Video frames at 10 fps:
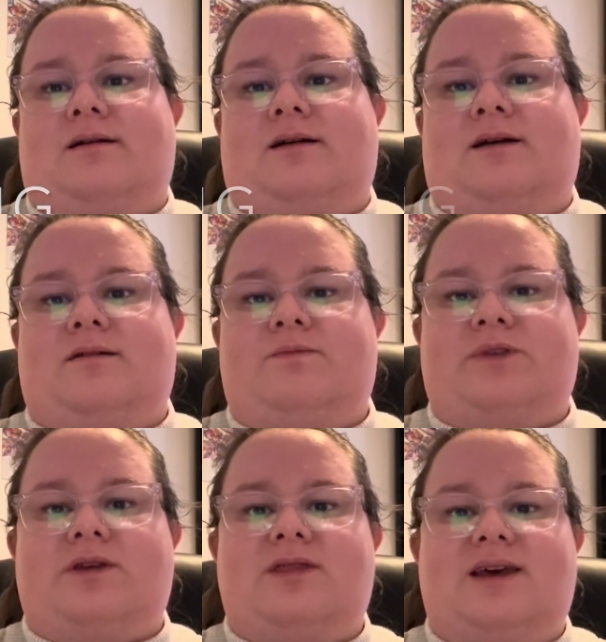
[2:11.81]

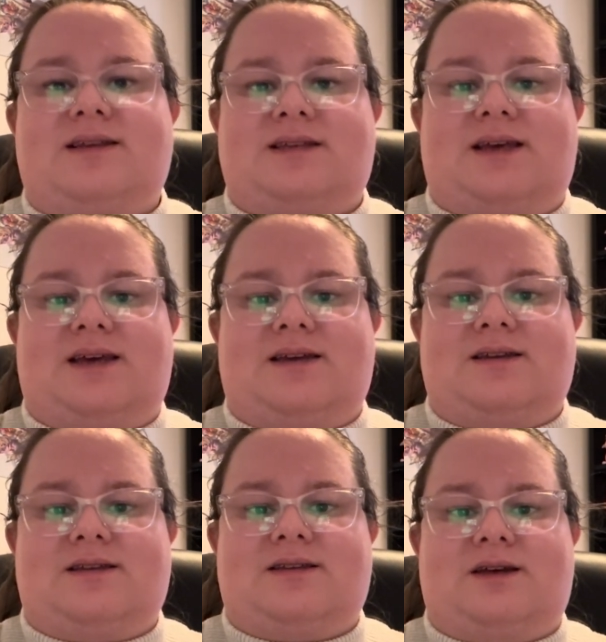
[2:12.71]
So this
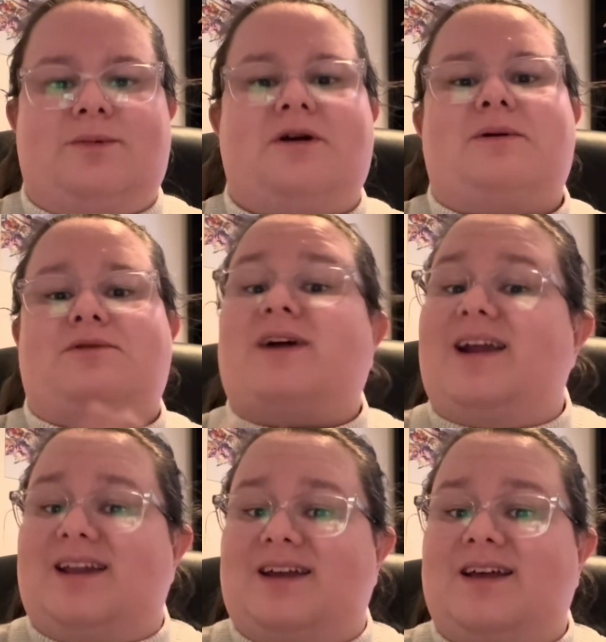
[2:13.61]
is a book about
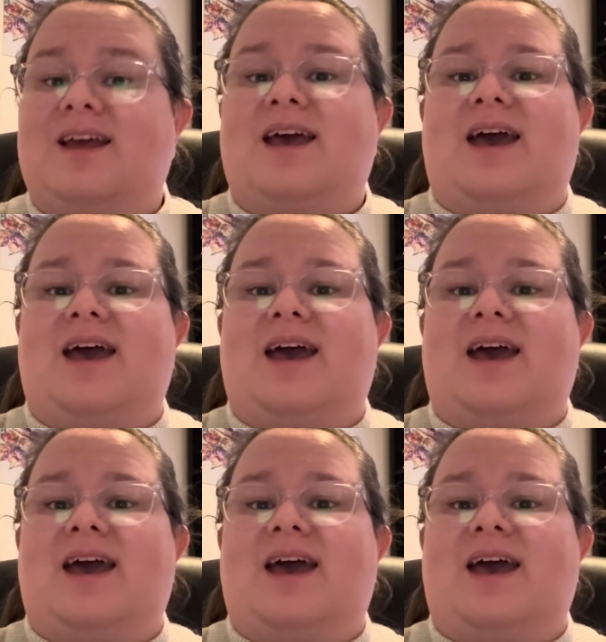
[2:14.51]
writing,